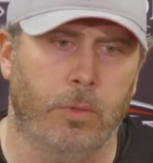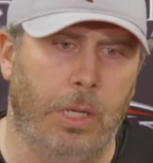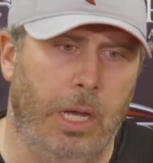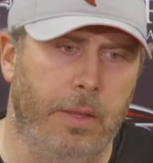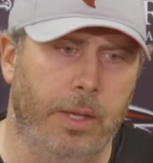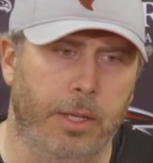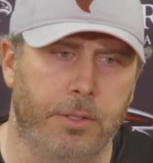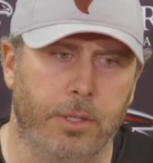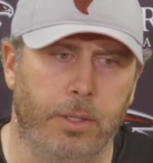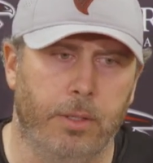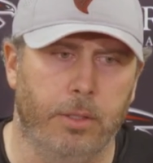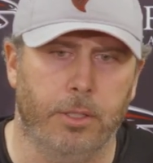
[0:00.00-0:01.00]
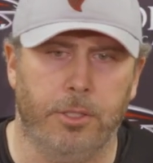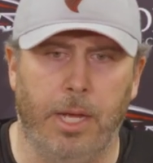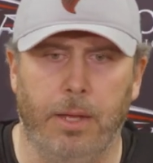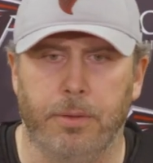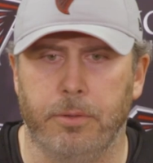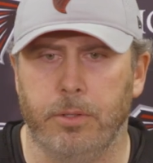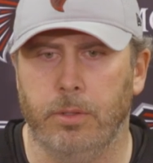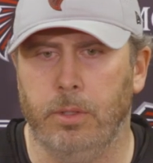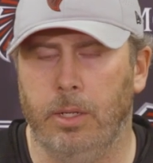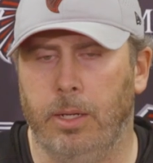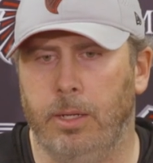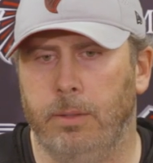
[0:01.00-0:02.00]
I think it's a it's a challenge,
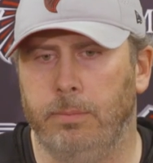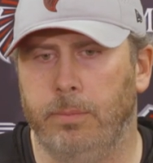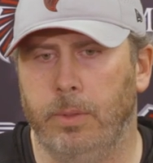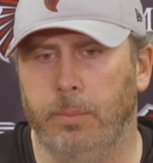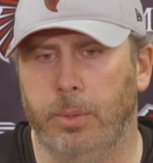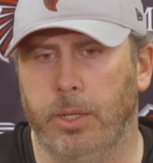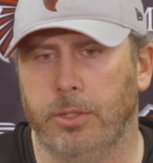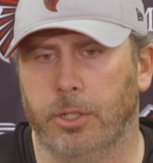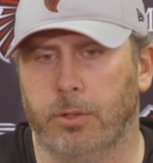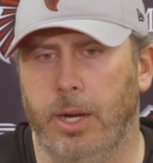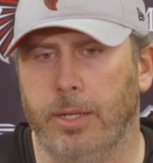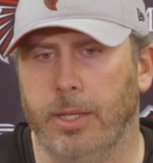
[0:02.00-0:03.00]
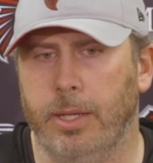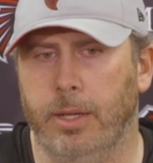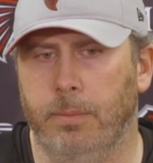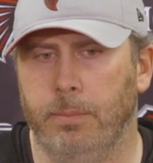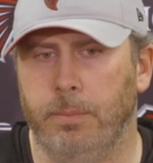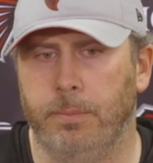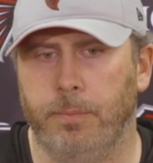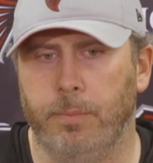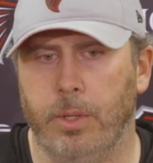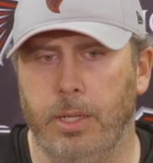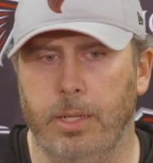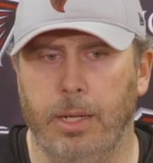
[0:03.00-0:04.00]
um, but it's a credit to him
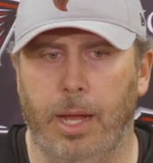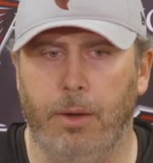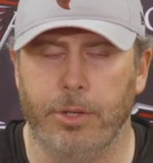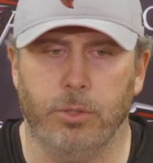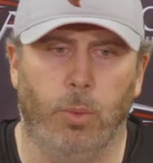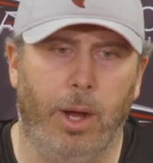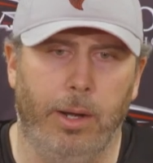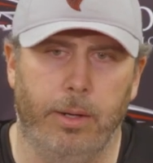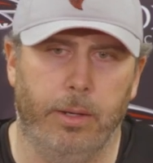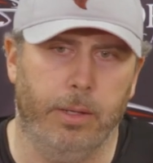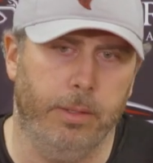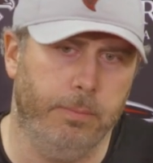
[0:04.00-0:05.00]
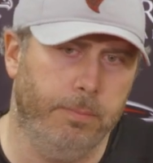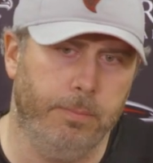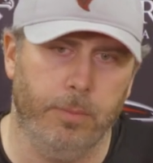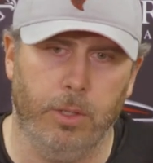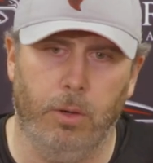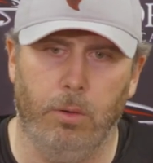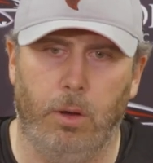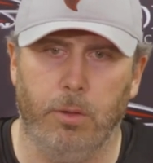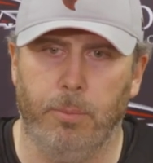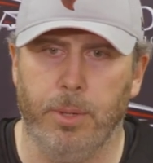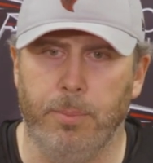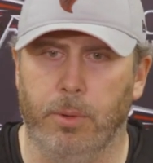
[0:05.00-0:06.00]
and how he's wired, and you know all
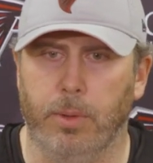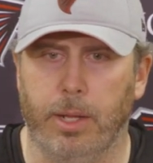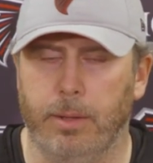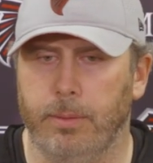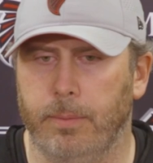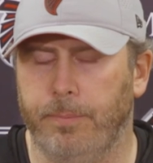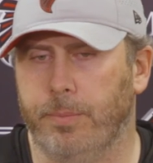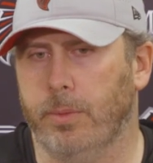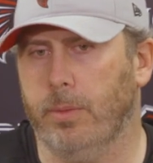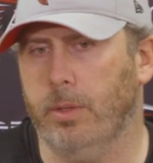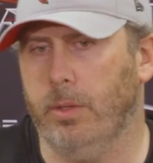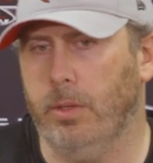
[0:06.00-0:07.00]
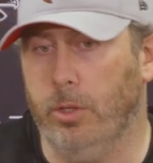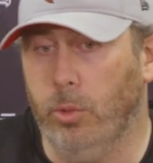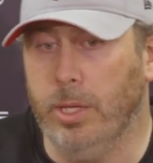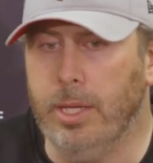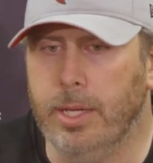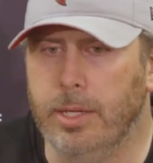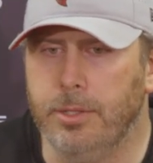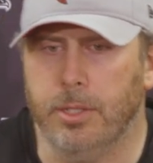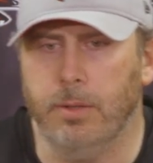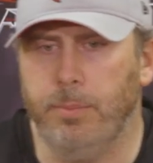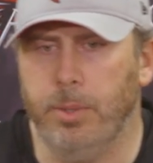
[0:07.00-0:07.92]
the people that who he is, and the